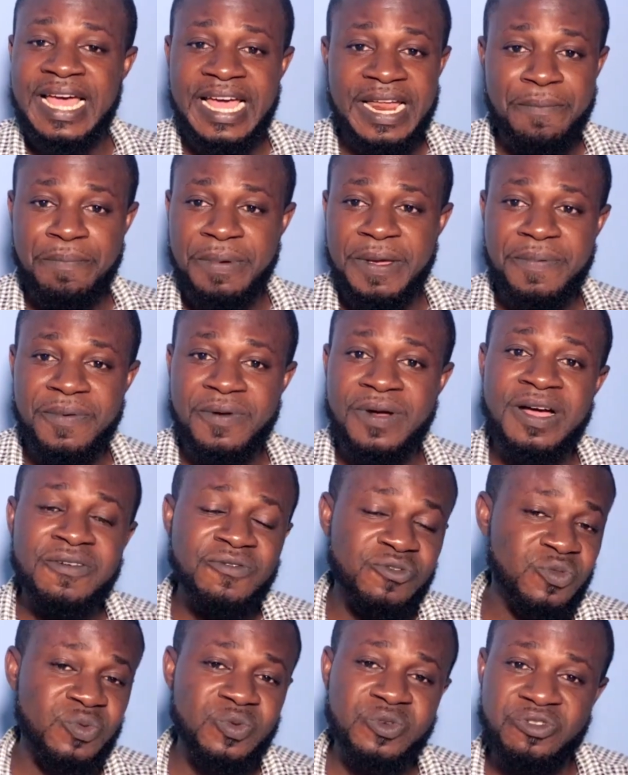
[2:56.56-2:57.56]
And people
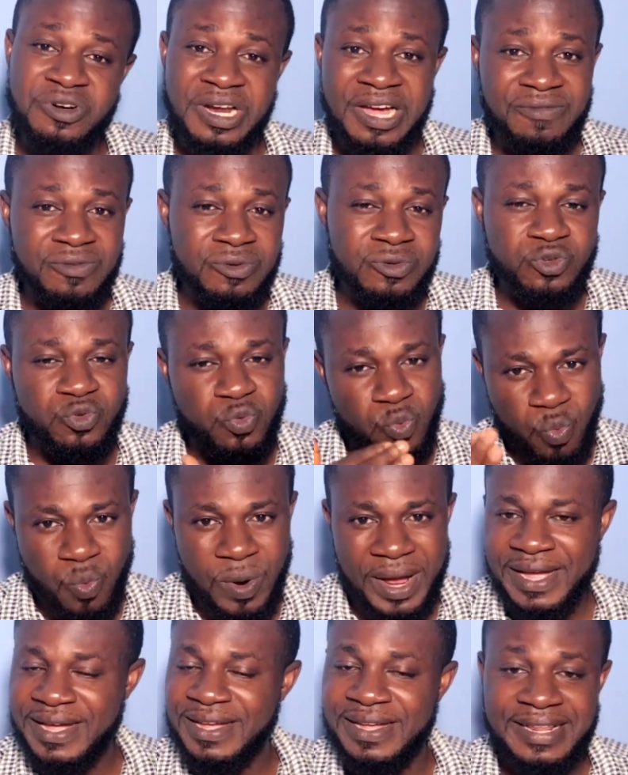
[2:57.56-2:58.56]
have to travel to
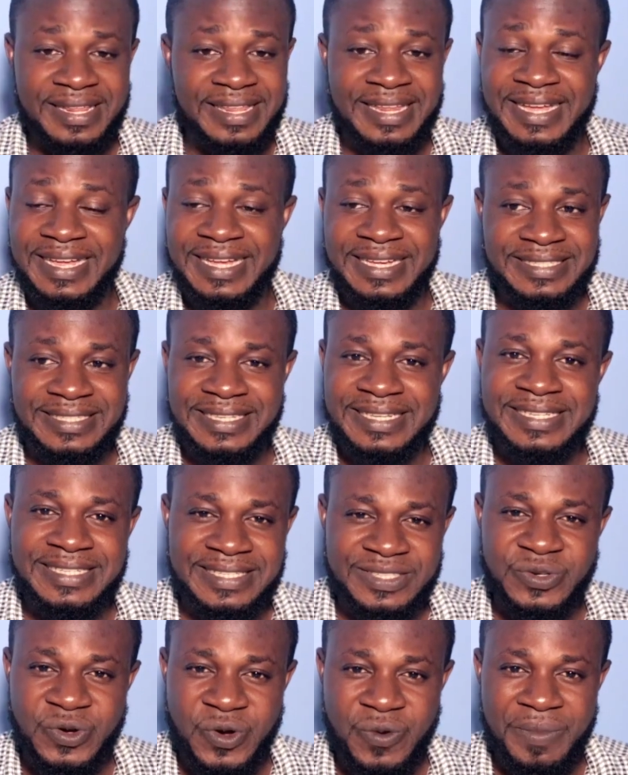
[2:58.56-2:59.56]
work. It
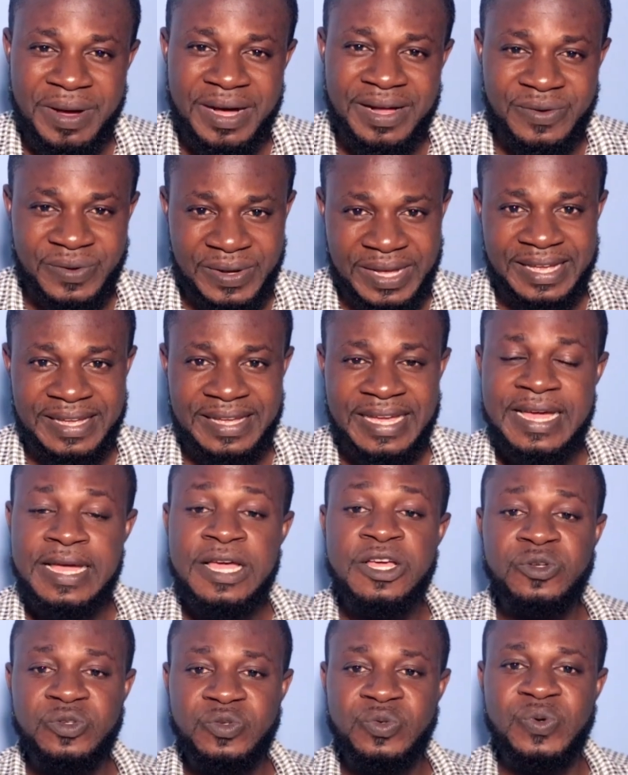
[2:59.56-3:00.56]
is normal, okay?
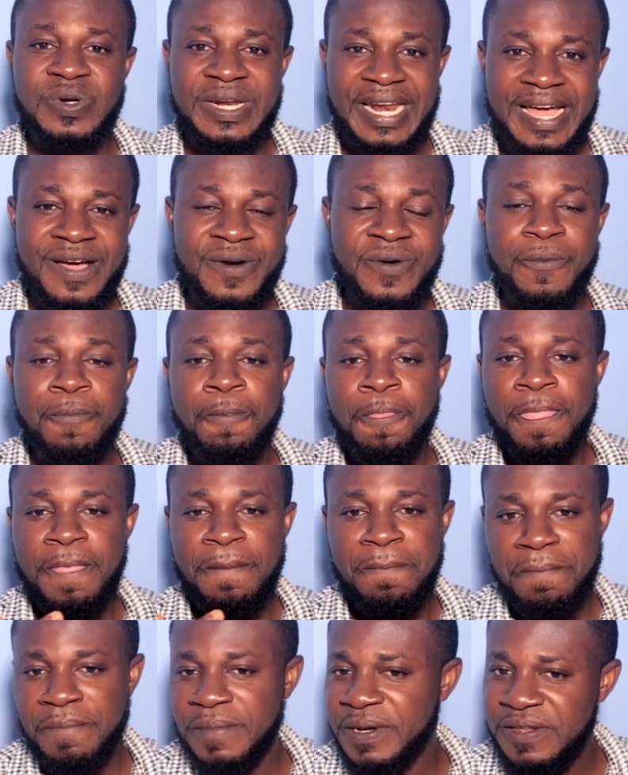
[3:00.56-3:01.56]
So now,
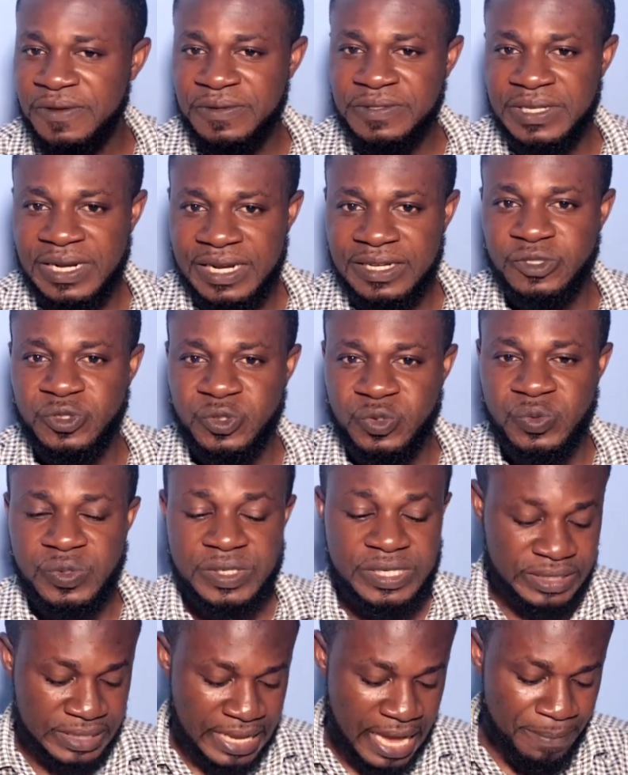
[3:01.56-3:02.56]
New Zealand too,
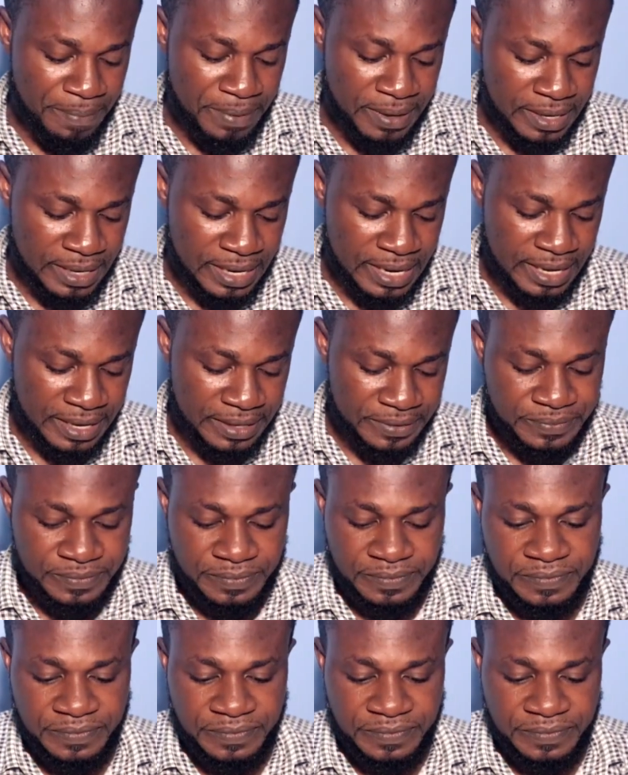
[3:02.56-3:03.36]
it is happening there.